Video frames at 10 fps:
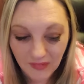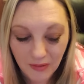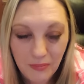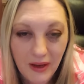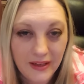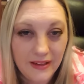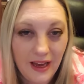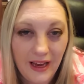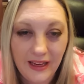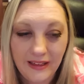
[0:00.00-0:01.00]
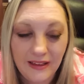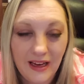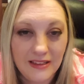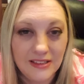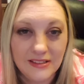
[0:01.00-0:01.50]
But
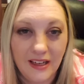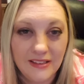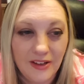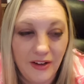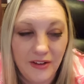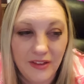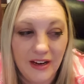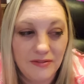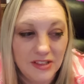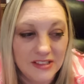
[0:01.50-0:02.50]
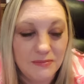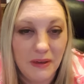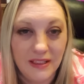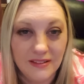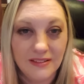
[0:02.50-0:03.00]
I just got to tell you that I've just
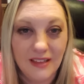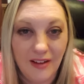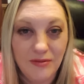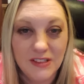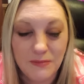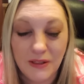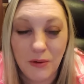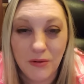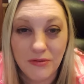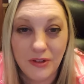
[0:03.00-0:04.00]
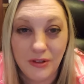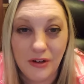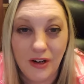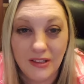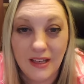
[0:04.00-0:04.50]
been going through a
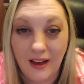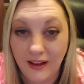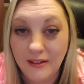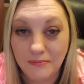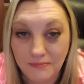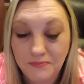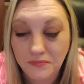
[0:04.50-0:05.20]
hard time.